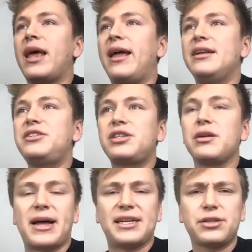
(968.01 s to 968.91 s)
Each
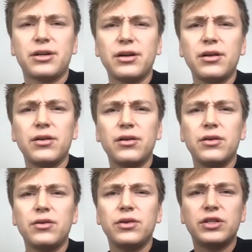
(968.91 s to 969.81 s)
semester,
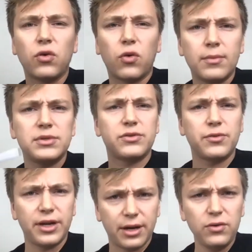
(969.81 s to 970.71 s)
the dorms
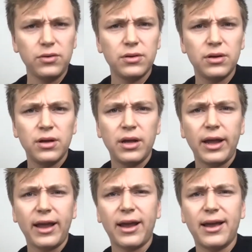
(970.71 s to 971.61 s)
renew,
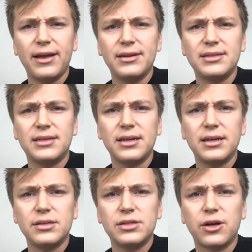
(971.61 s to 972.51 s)
and
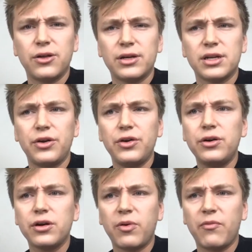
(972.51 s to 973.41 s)
so there's a new
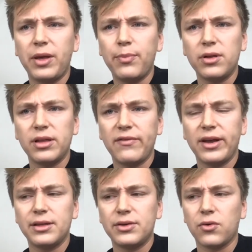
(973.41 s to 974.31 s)
group of people living
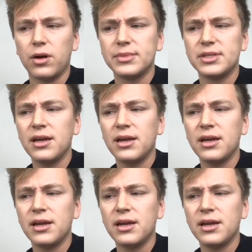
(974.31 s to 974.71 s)
in the dorms.